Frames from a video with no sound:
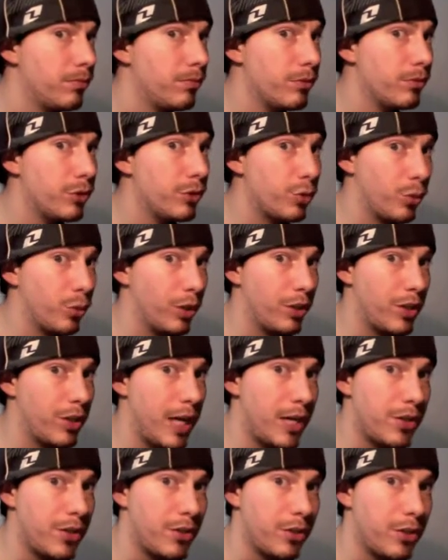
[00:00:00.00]
Swedish
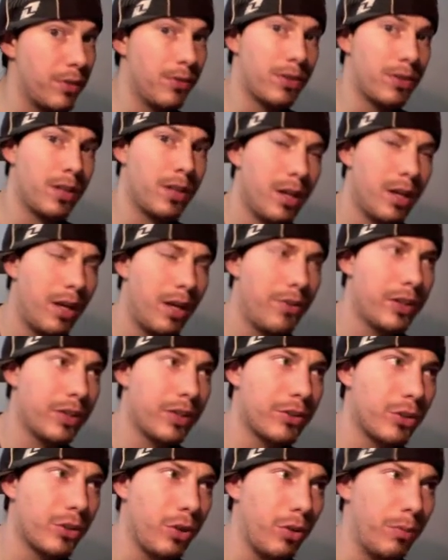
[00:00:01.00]
adjectives. I think it's
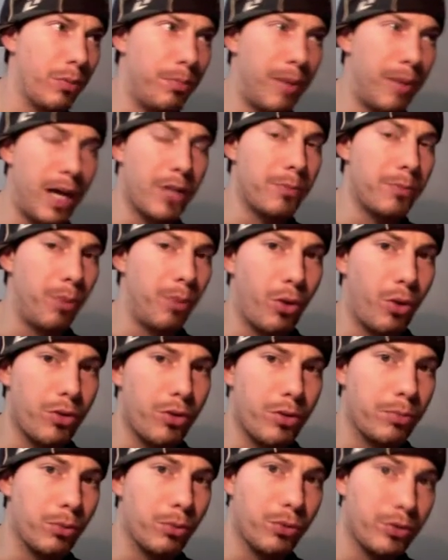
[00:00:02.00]
called past
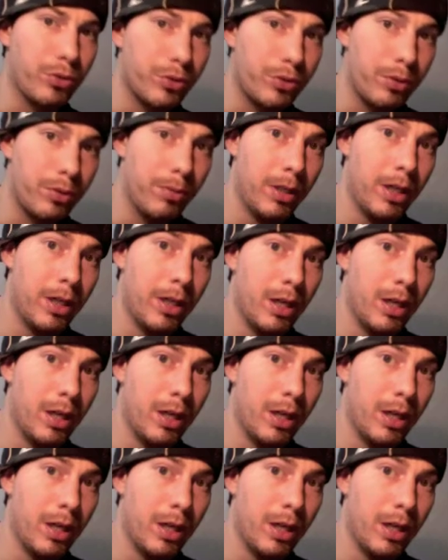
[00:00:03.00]
participles or something.